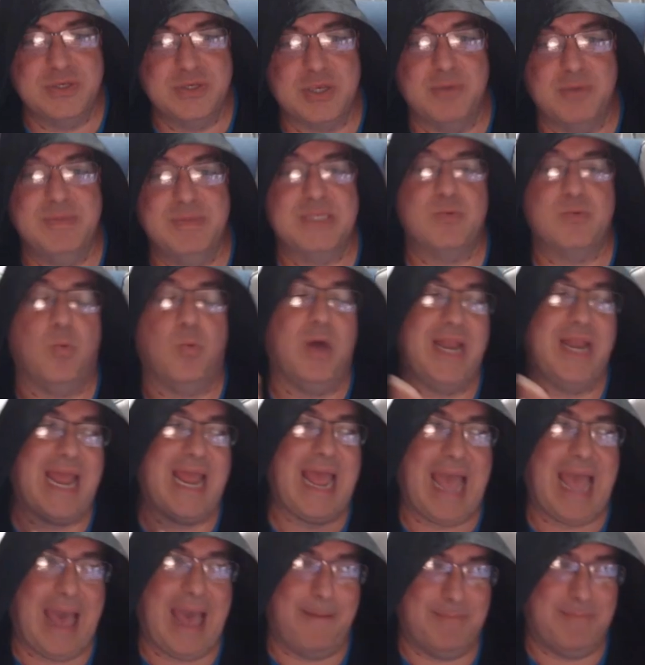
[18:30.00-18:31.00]
home, it's what
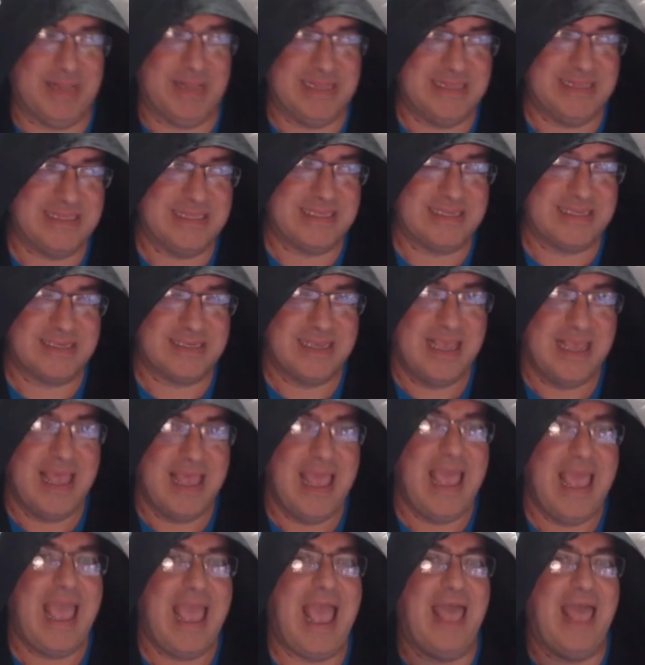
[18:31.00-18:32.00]
happens.
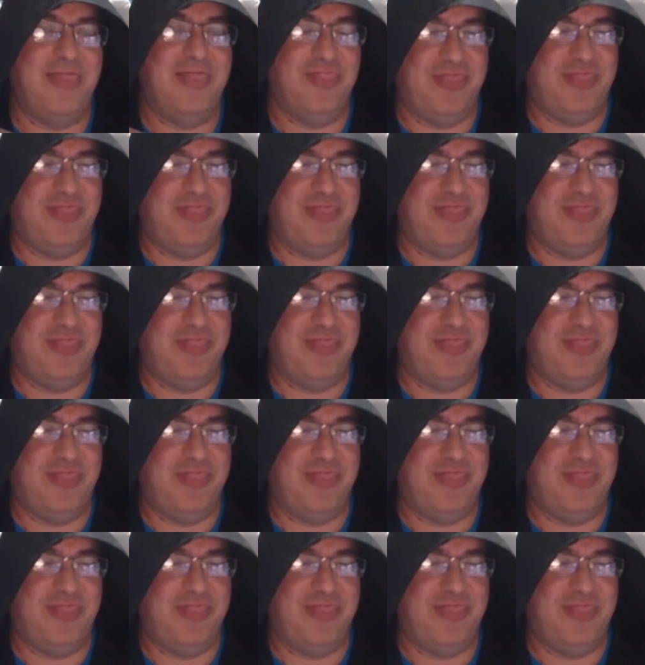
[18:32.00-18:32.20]
And